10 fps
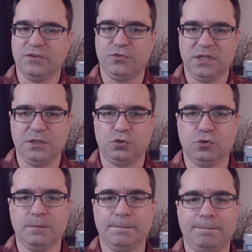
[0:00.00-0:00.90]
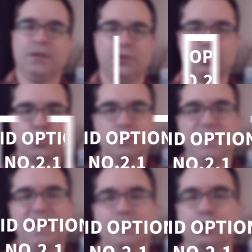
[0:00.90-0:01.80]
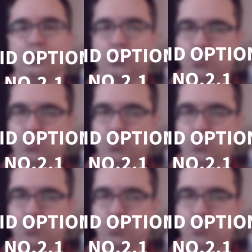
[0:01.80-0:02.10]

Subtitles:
you need to. You should be able to